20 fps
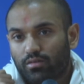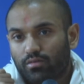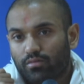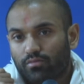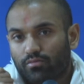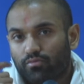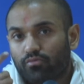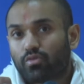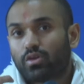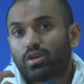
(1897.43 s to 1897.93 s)

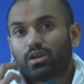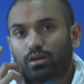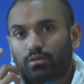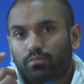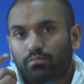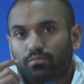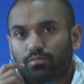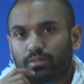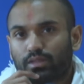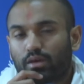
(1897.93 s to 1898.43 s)
freedom
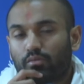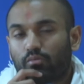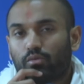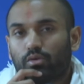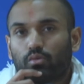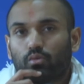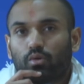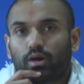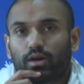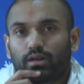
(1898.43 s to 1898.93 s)
that we
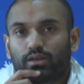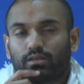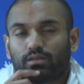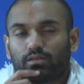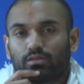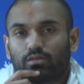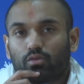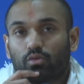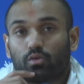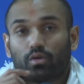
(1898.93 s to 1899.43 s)
want,
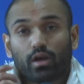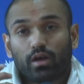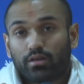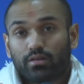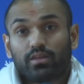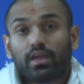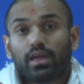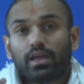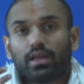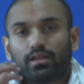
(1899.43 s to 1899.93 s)
or
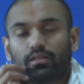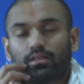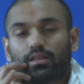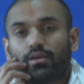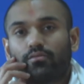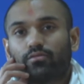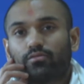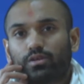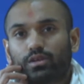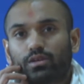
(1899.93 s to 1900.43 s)
attain
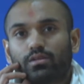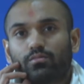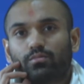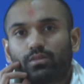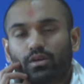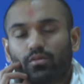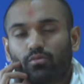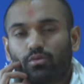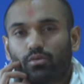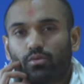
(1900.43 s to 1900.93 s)
that freedom
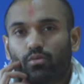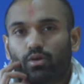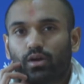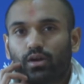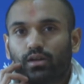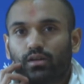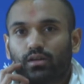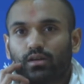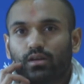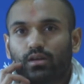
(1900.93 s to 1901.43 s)
that we want.
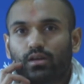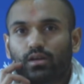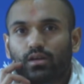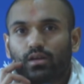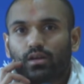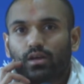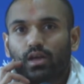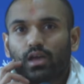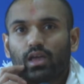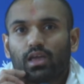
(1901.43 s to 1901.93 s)

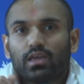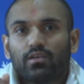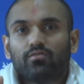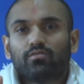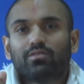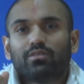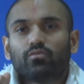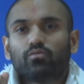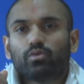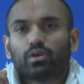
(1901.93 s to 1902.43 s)

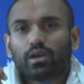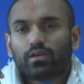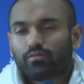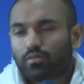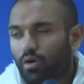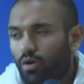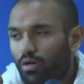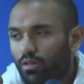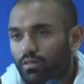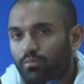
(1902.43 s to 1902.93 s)
Even if we have
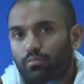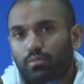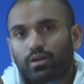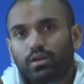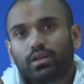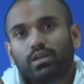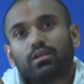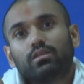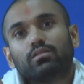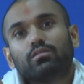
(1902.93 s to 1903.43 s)
all the
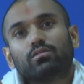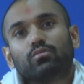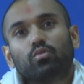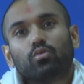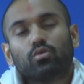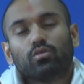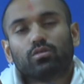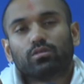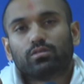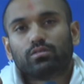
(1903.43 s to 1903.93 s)
money in the
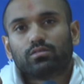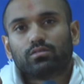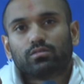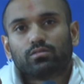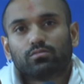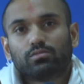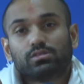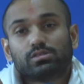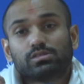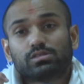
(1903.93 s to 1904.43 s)
world,
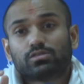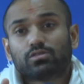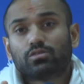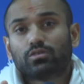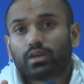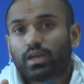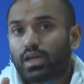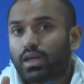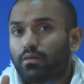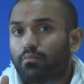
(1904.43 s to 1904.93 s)
we still
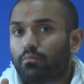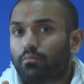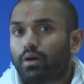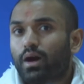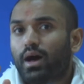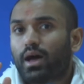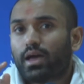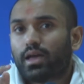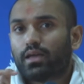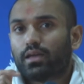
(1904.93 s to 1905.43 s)
can't
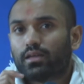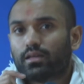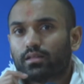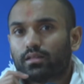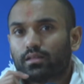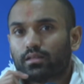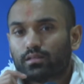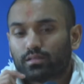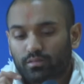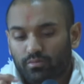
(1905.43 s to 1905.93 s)
buy
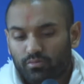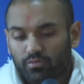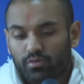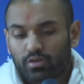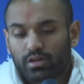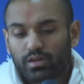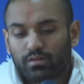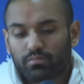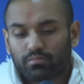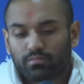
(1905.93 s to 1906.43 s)
the
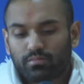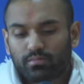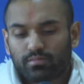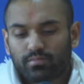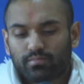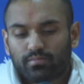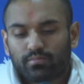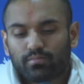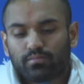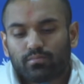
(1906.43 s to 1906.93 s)
freedom
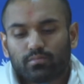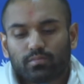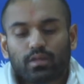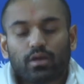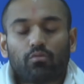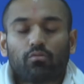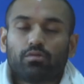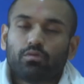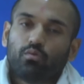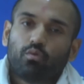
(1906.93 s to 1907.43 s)

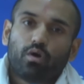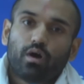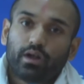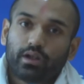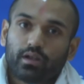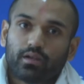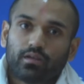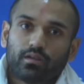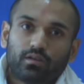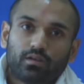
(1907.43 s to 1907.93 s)
that we want,
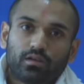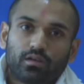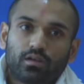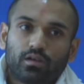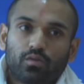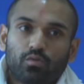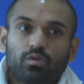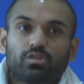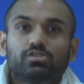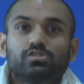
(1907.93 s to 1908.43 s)

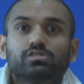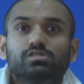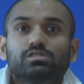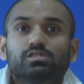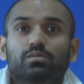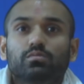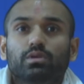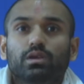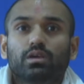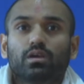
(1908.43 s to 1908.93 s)
which is
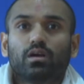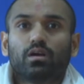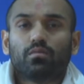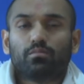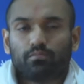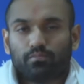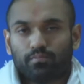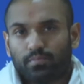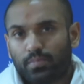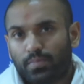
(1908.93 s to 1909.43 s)
to
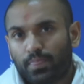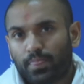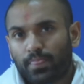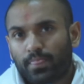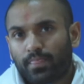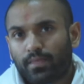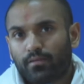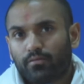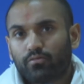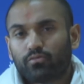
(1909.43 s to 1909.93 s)
become
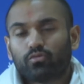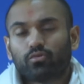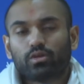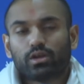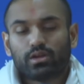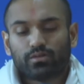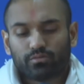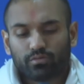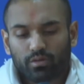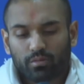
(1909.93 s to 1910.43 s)

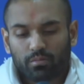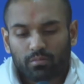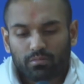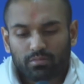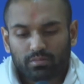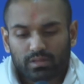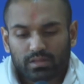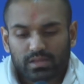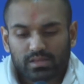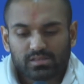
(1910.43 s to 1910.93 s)
free from
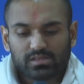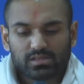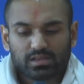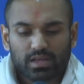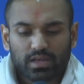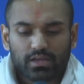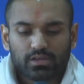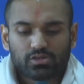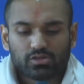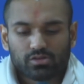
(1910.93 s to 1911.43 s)
these
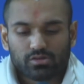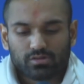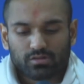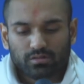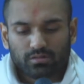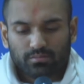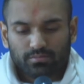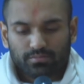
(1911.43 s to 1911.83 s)
natures.